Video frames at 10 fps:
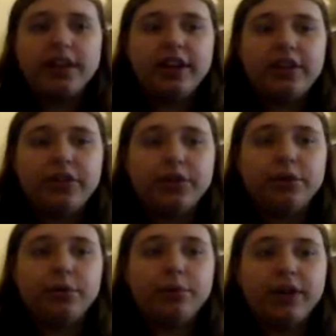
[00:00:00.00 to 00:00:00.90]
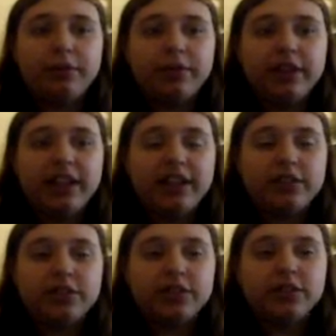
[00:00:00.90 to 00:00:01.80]
like the
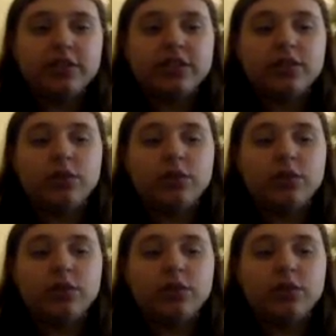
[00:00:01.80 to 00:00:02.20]
re-release